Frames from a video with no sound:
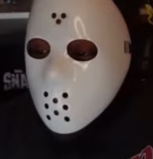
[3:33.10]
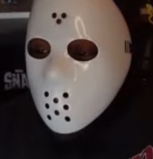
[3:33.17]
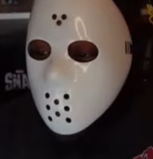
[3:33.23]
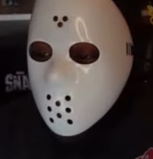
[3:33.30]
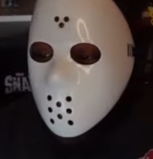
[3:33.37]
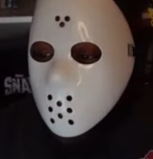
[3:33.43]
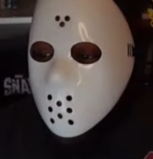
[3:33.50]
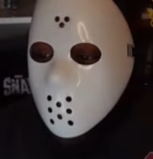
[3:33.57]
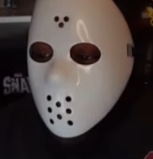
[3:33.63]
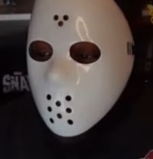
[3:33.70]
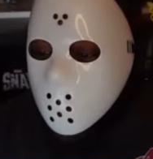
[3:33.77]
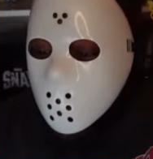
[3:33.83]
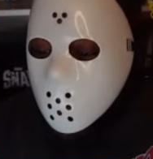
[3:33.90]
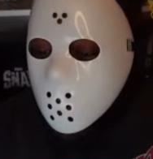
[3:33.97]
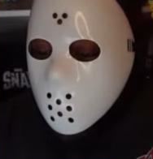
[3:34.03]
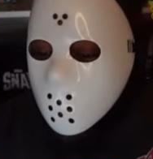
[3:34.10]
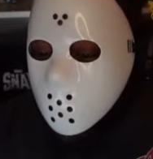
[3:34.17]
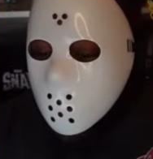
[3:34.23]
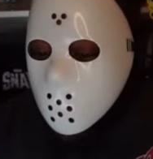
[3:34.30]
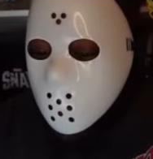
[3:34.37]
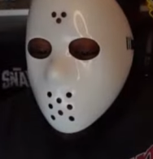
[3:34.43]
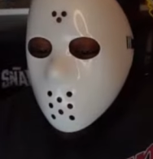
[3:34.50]

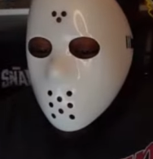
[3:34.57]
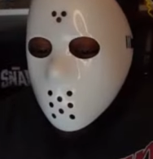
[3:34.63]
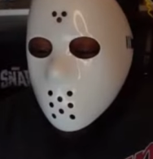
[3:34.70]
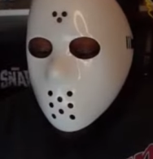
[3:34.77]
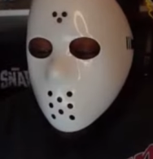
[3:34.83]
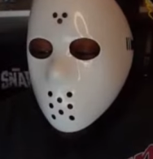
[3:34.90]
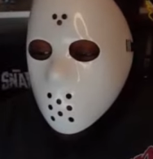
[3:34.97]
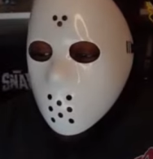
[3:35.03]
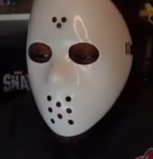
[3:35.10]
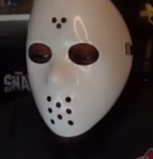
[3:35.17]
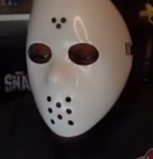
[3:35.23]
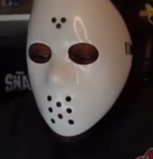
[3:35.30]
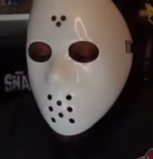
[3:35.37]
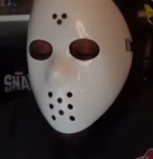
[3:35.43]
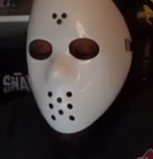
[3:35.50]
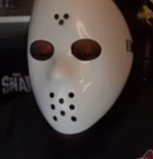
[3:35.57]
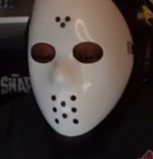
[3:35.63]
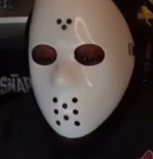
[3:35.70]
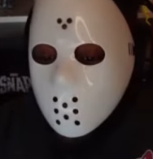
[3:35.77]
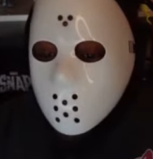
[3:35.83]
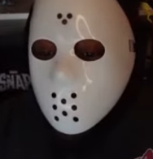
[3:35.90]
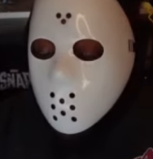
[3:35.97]

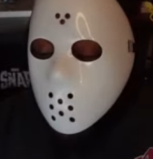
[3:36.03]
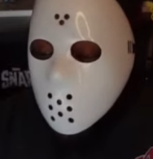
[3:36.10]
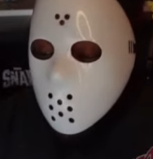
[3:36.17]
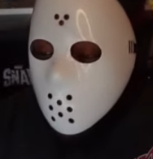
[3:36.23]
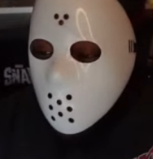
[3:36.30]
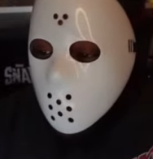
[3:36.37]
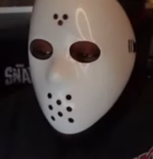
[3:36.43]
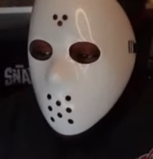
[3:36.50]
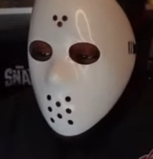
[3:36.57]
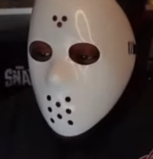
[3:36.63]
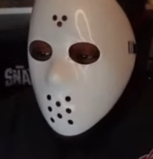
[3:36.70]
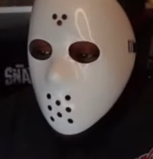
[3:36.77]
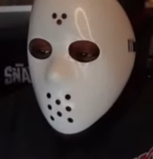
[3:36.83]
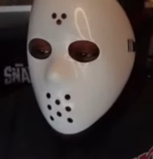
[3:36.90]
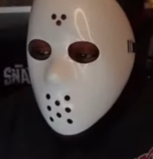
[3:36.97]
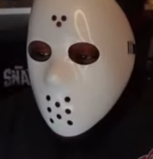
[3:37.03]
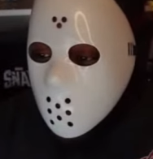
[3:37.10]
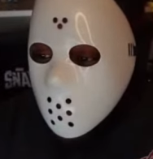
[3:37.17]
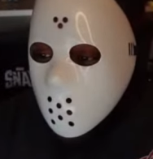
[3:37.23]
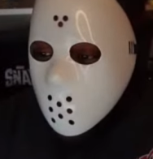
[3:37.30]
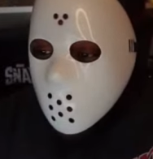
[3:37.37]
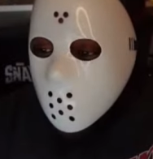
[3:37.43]

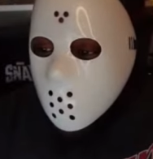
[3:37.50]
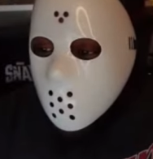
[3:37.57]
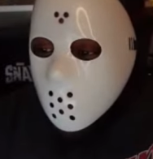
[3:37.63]
No words are spoken by the person on screen.